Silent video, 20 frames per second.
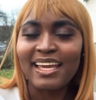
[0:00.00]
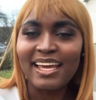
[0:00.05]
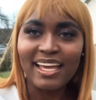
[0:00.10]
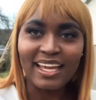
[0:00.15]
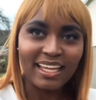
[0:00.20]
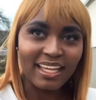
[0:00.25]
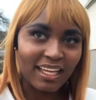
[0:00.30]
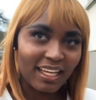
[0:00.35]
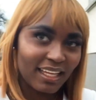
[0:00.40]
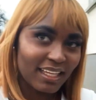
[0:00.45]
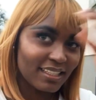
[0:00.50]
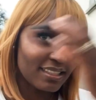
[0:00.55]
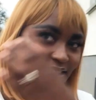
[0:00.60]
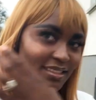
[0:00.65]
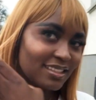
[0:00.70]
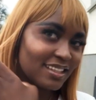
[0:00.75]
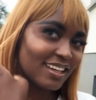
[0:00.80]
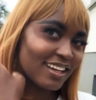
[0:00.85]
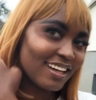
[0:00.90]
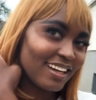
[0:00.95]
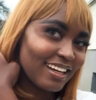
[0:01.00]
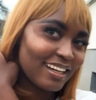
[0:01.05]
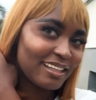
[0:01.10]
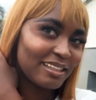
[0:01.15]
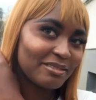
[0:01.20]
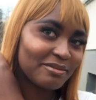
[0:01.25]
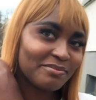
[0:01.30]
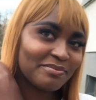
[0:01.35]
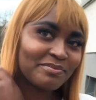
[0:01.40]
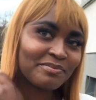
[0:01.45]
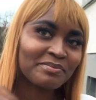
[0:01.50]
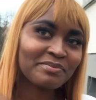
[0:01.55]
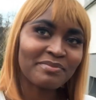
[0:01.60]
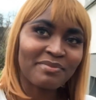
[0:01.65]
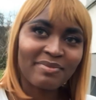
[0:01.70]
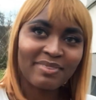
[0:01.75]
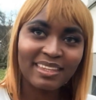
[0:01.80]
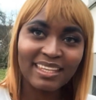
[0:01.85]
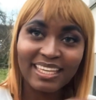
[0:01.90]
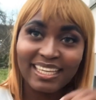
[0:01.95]
Hi guys,
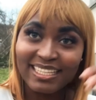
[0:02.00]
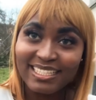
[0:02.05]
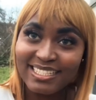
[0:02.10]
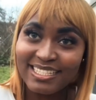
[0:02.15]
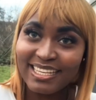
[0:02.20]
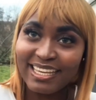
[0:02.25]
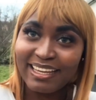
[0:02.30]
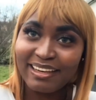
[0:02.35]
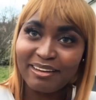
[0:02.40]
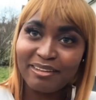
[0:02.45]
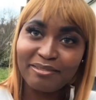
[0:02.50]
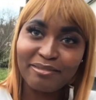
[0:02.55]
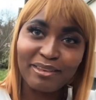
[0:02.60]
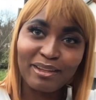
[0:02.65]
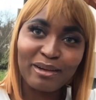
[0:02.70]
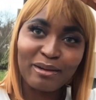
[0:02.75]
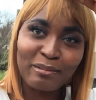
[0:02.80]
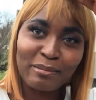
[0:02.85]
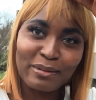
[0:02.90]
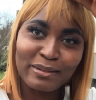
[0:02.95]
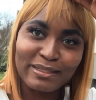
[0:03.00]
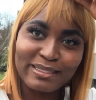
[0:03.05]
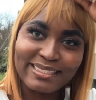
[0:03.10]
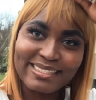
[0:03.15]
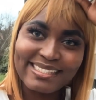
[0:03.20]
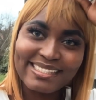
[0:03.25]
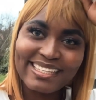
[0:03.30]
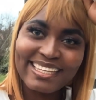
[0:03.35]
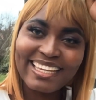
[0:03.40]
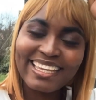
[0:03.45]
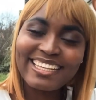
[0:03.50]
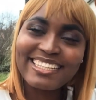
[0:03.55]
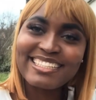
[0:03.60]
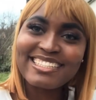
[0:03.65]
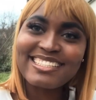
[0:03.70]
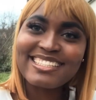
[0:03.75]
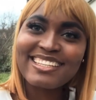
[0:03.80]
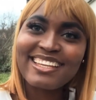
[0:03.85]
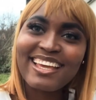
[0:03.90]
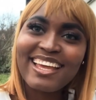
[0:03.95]
it's the end of Vlogmas.
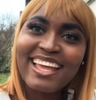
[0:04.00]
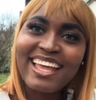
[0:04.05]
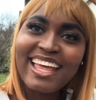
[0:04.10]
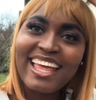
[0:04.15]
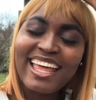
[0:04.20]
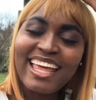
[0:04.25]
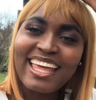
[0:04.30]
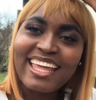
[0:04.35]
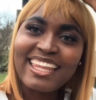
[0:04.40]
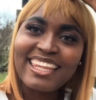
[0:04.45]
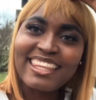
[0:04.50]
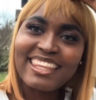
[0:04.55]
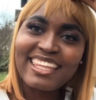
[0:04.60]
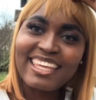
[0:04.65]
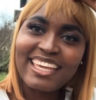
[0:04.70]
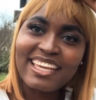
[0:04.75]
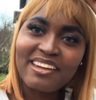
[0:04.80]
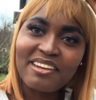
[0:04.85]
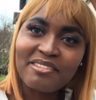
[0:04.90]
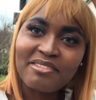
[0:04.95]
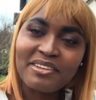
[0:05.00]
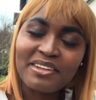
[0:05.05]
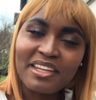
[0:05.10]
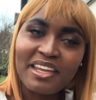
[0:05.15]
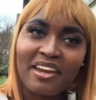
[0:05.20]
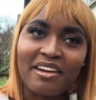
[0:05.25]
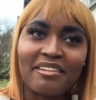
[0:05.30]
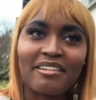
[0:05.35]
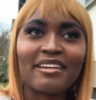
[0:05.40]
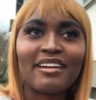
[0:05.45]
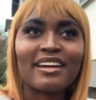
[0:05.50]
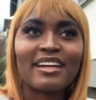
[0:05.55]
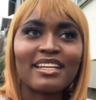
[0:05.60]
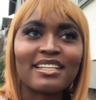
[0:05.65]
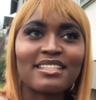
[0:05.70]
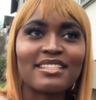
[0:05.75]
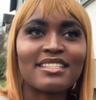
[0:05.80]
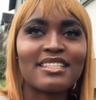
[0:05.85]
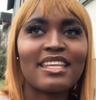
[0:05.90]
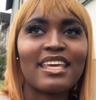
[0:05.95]
It's the end of an era.
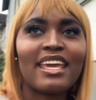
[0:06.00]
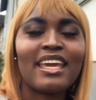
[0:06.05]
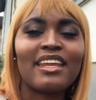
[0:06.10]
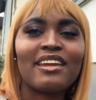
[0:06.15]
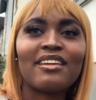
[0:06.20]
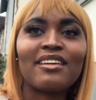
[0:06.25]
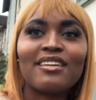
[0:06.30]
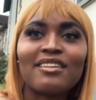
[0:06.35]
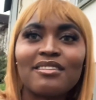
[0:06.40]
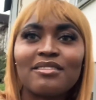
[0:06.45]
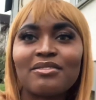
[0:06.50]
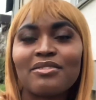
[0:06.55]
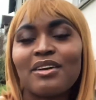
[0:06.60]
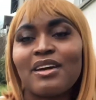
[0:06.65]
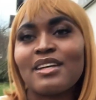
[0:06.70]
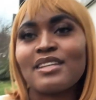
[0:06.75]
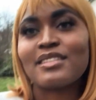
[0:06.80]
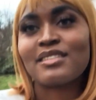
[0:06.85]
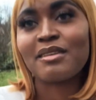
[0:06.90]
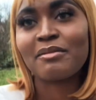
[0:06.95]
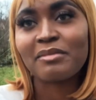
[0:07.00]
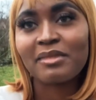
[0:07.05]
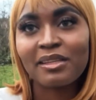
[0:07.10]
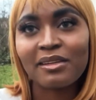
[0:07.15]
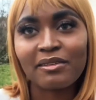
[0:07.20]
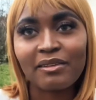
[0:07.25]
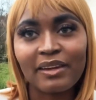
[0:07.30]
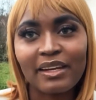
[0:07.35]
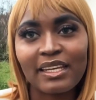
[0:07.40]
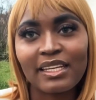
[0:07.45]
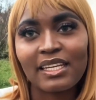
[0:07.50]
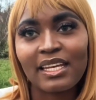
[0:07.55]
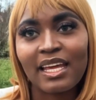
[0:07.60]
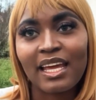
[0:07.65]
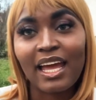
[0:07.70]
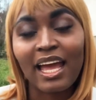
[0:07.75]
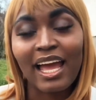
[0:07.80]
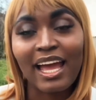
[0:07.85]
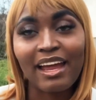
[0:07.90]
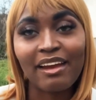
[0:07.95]
It's the end of something great.
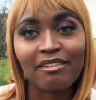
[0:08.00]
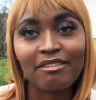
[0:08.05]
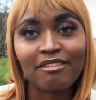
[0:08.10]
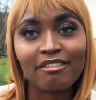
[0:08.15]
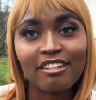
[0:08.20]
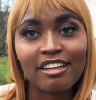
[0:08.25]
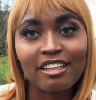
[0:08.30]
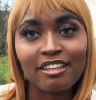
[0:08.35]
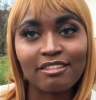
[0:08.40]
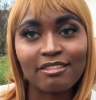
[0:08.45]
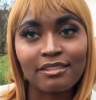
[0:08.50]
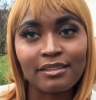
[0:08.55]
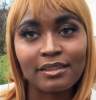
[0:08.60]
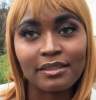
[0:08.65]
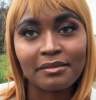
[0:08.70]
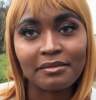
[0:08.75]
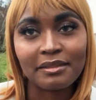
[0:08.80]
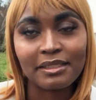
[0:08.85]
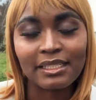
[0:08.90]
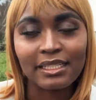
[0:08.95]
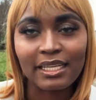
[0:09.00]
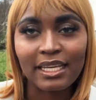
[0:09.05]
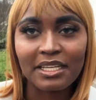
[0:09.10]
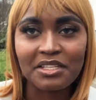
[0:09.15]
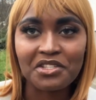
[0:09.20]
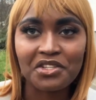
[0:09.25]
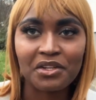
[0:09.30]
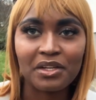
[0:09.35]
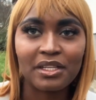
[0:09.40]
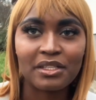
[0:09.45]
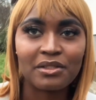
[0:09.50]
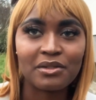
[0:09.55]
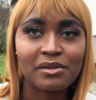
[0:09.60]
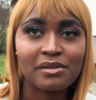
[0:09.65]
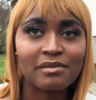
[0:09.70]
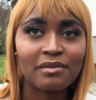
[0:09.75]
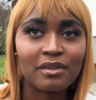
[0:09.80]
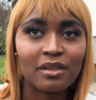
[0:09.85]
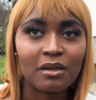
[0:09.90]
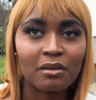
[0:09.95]
I really, really, really enjoyed doing
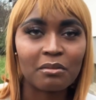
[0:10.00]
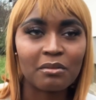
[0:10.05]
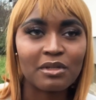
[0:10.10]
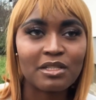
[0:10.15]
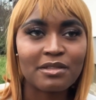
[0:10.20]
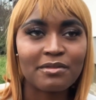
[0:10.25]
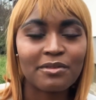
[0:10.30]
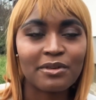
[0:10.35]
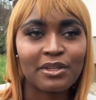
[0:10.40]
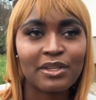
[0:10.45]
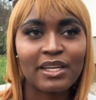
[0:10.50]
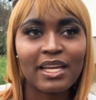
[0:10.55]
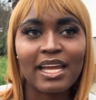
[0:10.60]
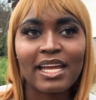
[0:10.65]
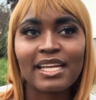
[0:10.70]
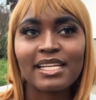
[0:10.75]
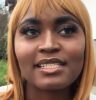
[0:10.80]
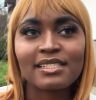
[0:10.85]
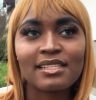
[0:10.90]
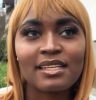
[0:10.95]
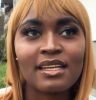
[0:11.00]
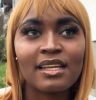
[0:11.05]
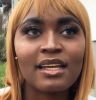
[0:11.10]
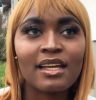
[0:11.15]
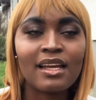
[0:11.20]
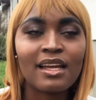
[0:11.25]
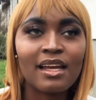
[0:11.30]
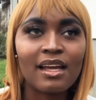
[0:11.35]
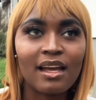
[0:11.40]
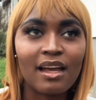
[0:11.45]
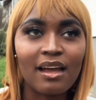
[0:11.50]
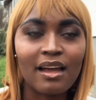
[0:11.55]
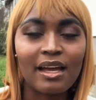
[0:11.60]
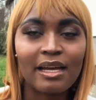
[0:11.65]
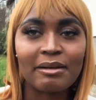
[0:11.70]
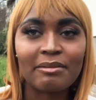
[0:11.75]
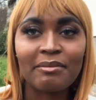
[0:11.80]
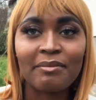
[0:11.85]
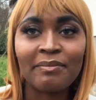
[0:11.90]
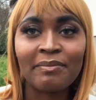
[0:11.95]
Vlogmas for you guys.
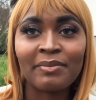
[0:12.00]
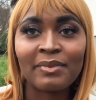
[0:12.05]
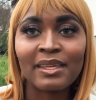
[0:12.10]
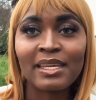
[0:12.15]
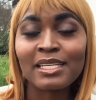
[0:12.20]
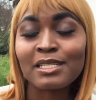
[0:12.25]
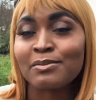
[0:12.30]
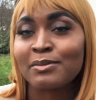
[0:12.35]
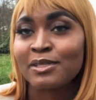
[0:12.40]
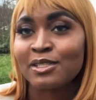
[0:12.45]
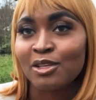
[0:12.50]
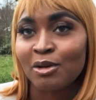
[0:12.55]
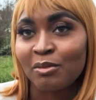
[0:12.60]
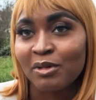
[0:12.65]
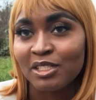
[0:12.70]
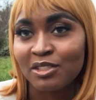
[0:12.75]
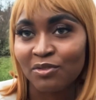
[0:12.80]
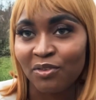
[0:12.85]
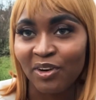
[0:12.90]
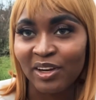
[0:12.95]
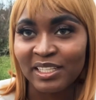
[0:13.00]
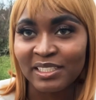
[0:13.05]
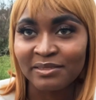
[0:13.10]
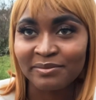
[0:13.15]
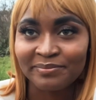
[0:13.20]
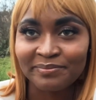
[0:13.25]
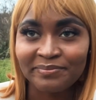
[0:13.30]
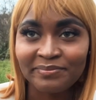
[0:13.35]
It's been so much fun.